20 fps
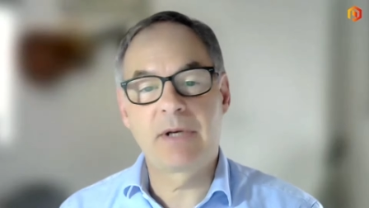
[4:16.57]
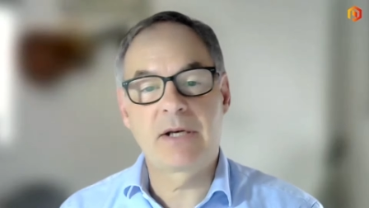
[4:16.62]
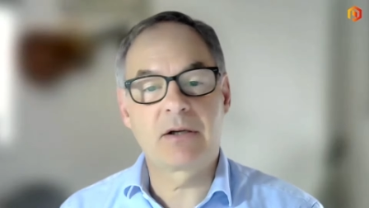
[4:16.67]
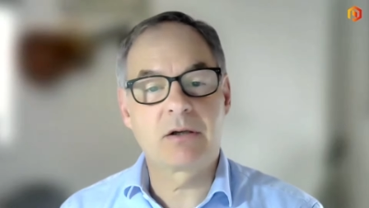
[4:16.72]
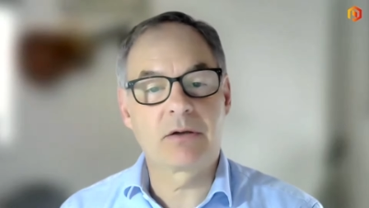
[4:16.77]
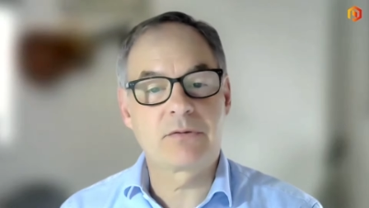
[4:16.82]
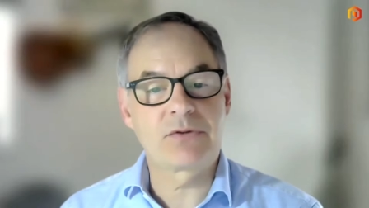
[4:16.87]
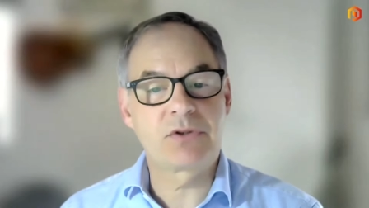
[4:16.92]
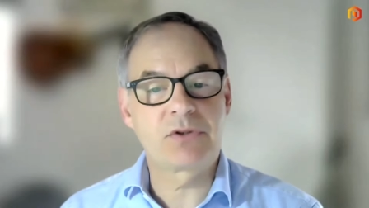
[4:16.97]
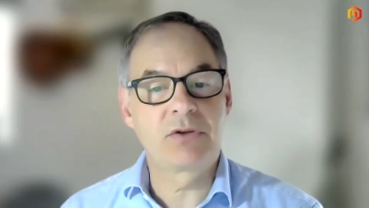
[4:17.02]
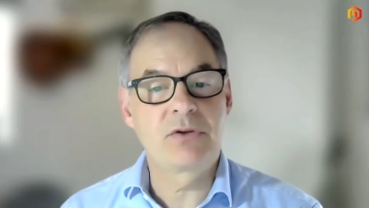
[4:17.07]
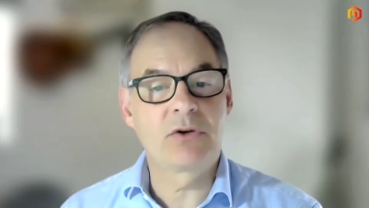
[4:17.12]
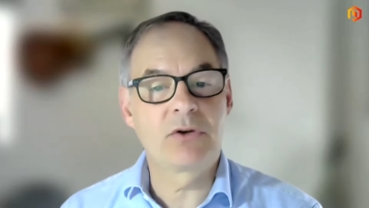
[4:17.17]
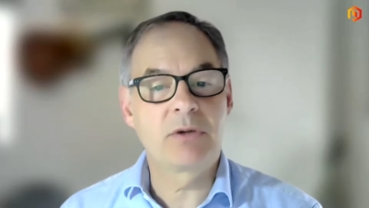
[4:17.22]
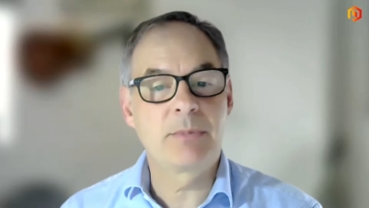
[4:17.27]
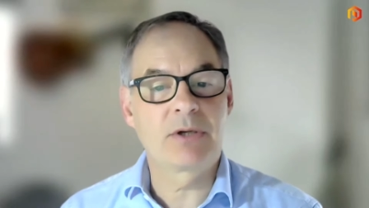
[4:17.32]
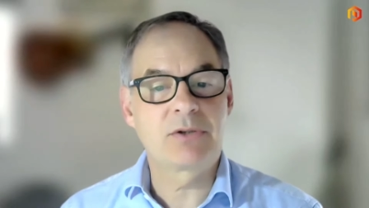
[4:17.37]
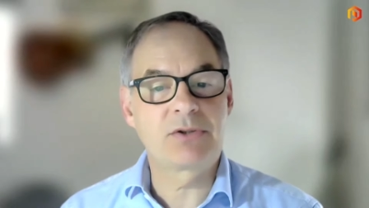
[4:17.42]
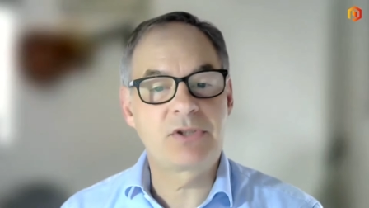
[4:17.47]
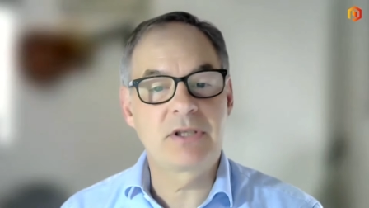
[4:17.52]
Medical Officer
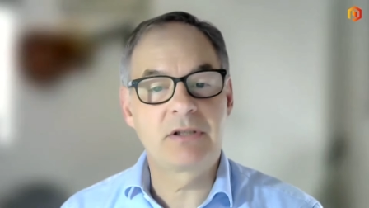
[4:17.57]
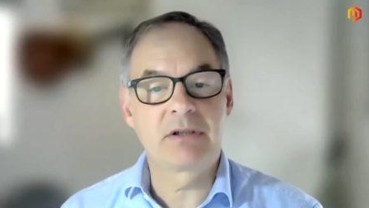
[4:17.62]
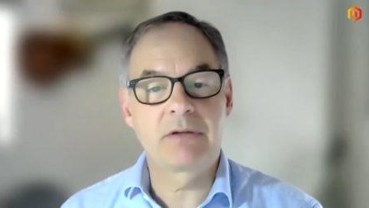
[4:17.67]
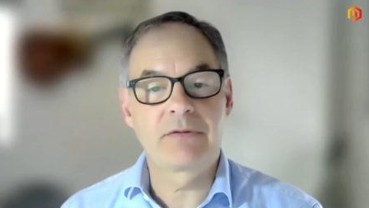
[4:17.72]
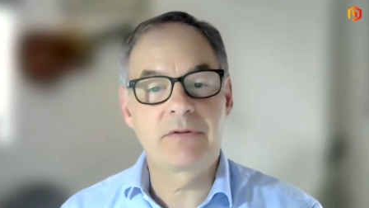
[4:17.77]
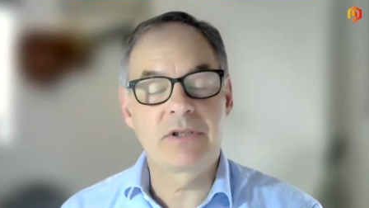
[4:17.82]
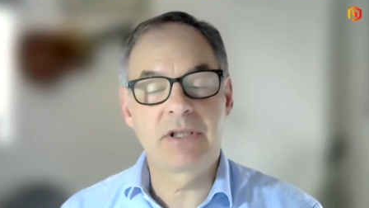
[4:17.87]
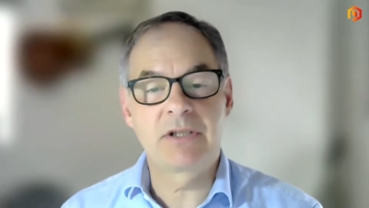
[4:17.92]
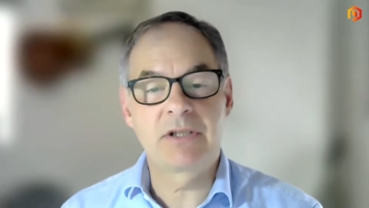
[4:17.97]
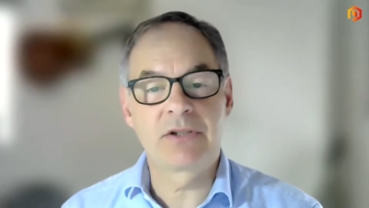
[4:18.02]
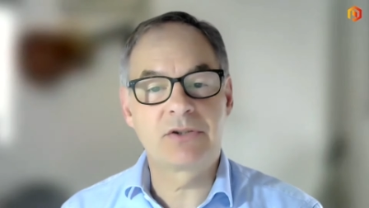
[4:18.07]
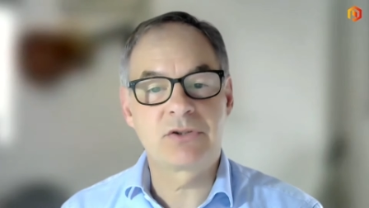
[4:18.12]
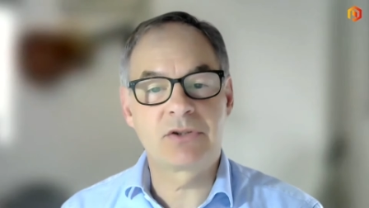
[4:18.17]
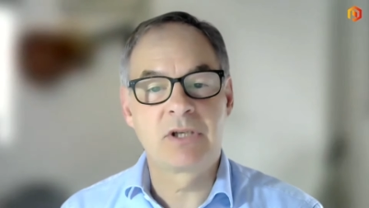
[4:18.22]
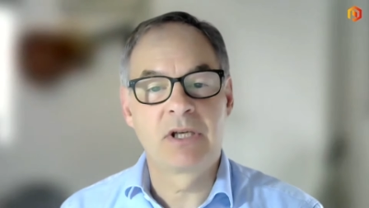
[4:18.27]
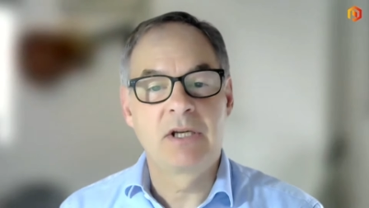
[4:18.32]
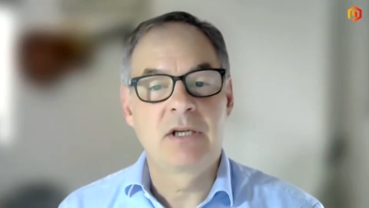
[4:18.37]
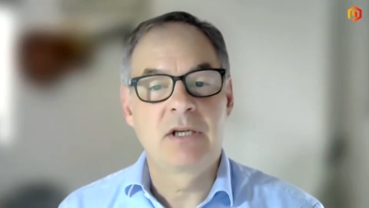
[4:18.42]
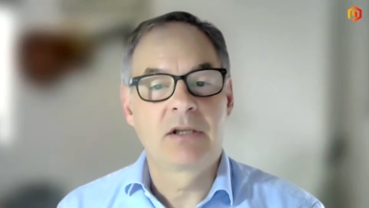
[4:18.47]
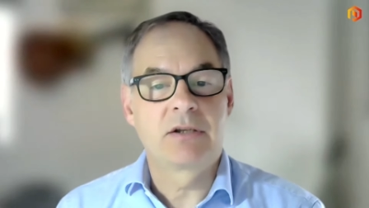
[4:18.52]
Yuri Martina, over the years
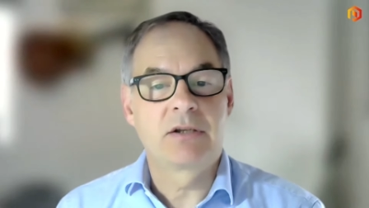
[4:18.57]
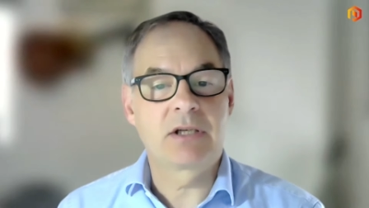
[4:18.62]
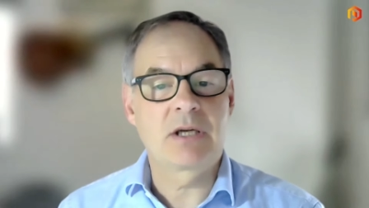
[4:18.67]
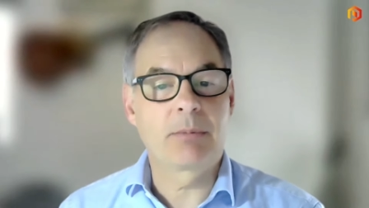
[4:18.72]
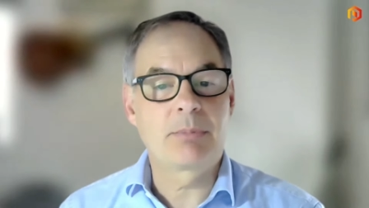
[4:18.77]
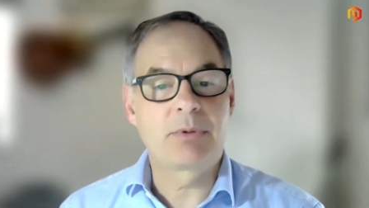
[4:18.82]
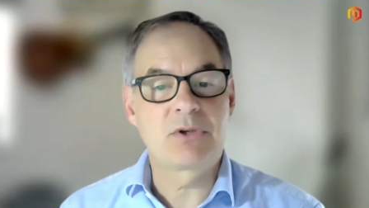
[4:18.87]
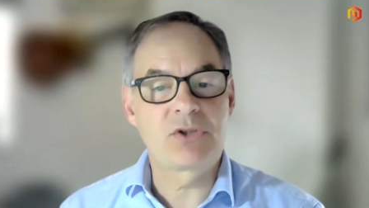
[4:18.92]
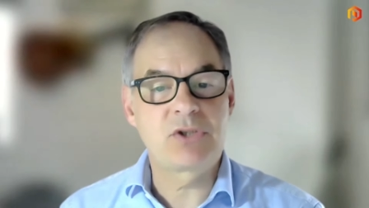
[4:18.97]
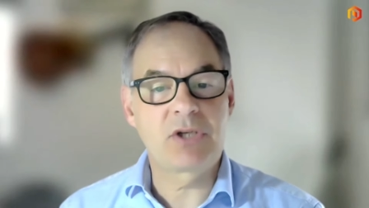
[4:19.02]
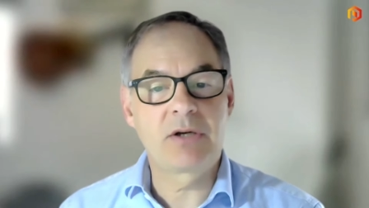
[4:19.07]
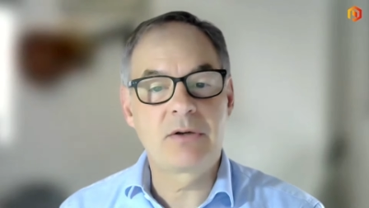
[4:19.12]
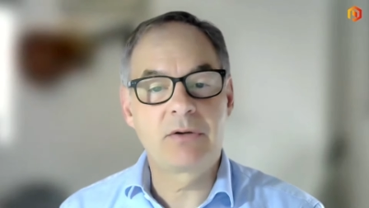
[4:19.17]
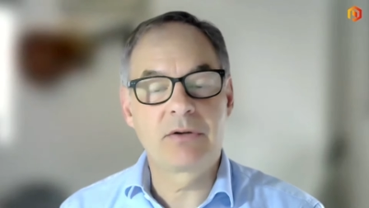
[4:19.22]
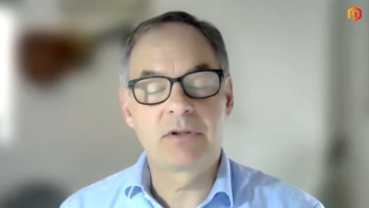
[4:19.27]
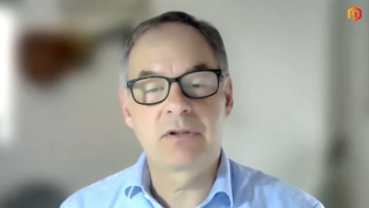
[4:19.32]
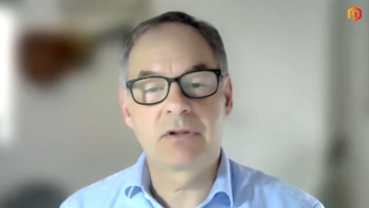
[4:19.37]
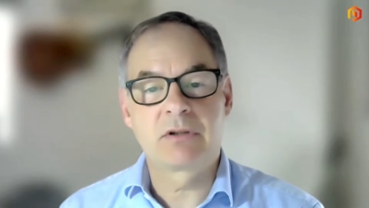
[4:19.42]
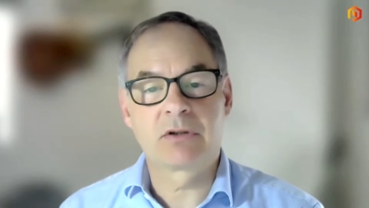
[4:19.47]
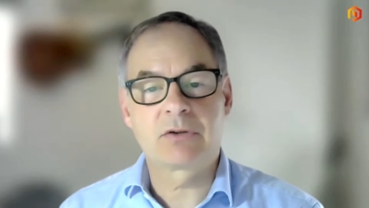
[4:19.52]
the company's
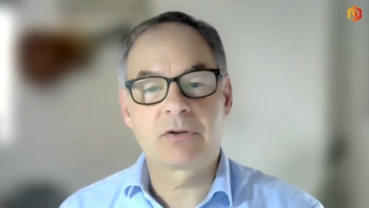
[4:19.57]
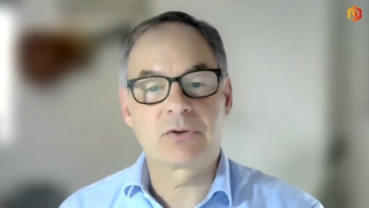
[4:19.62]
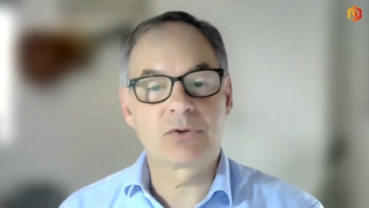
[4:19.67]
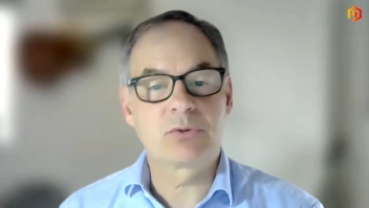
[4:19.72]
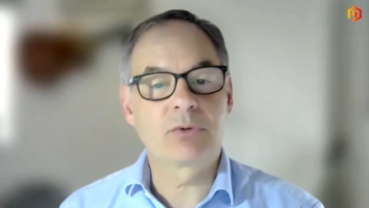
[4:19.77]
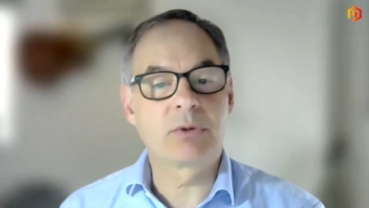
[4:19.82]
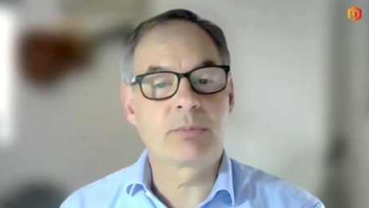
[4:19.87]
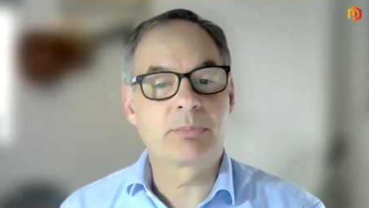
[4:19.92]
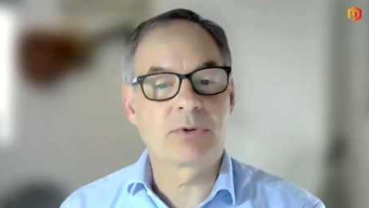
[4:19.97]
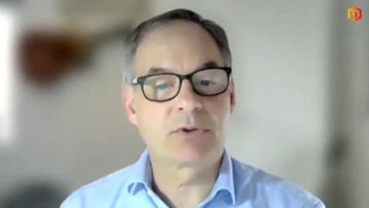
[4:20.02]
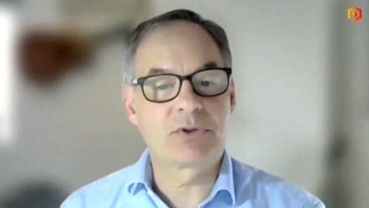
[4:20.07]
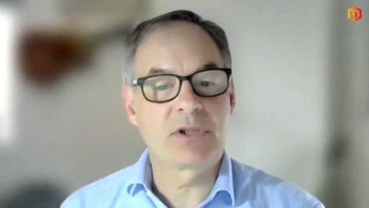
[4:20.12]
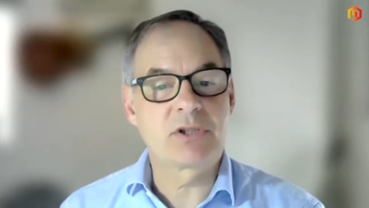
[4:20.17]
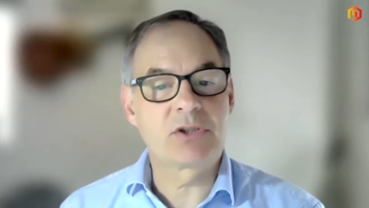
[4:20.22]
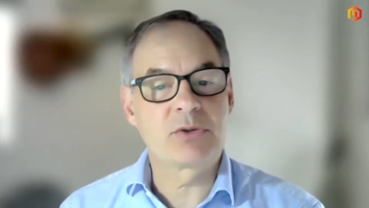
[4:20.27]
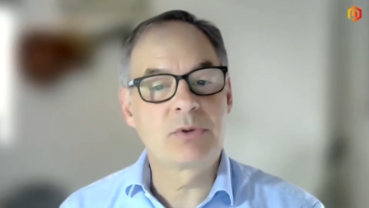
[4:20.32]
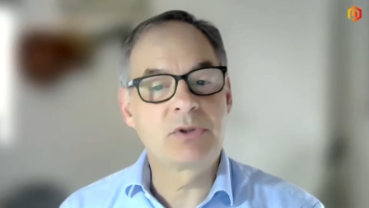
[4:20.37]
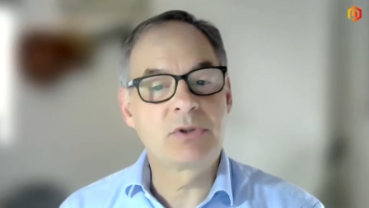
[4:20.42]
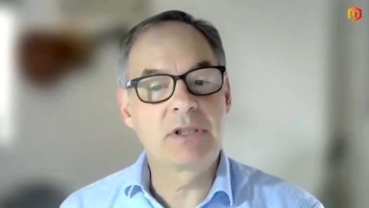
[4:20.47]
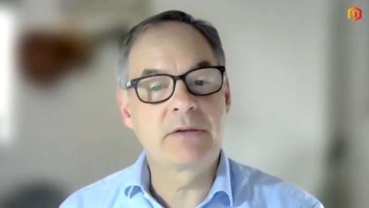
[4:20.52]
shown across all the
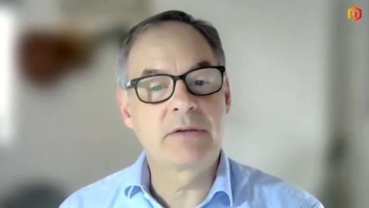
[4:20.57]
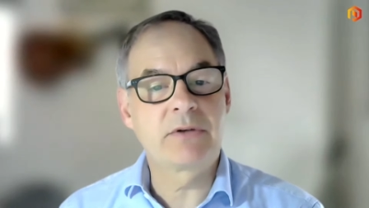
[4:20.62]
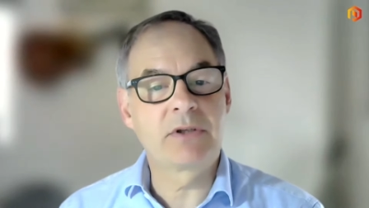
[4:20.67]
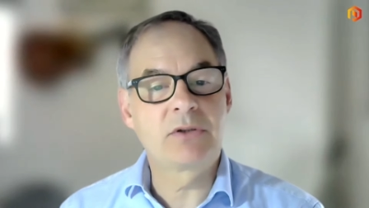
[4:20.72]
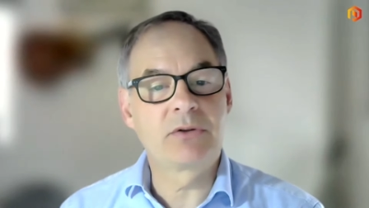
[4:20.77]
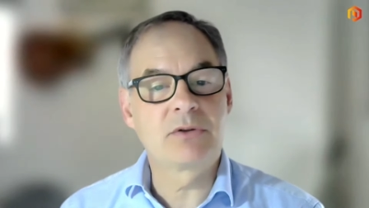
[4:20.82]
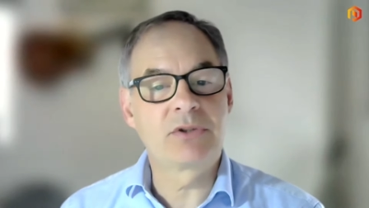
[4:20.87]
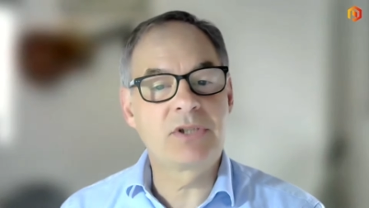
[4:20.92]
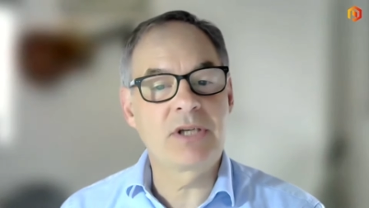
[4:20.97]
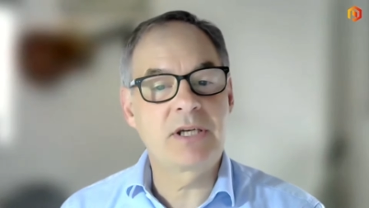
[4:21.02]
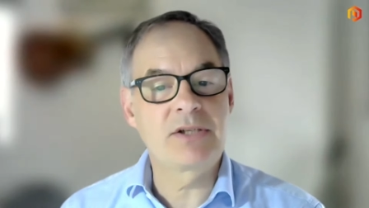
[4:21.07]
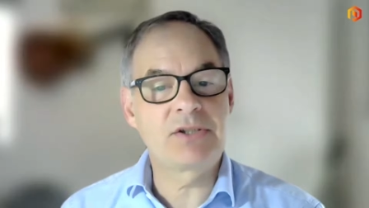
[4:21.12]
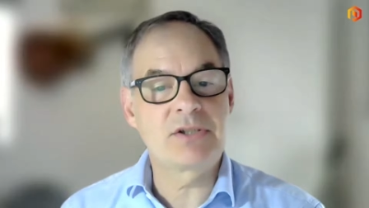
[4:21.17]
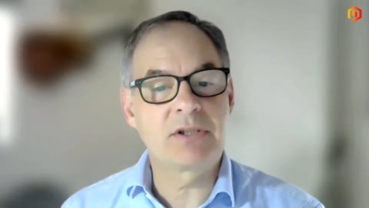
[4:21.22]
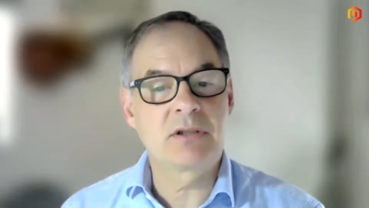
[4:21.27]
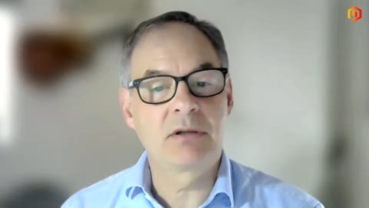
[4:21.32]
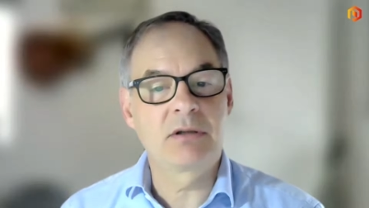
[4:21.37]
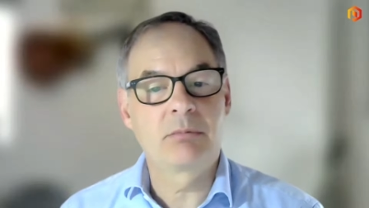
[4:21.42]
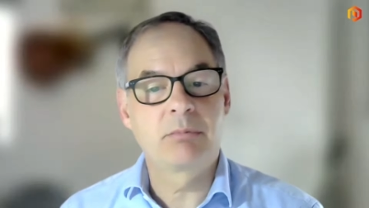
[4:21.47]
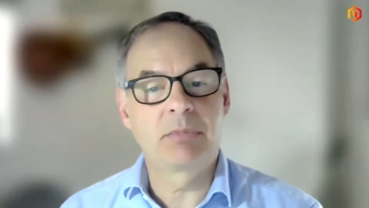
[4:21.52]
projects we're delivering good
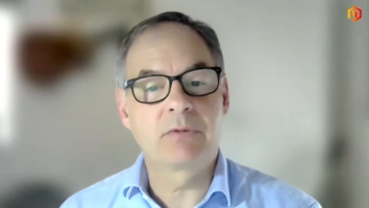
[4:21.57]
data,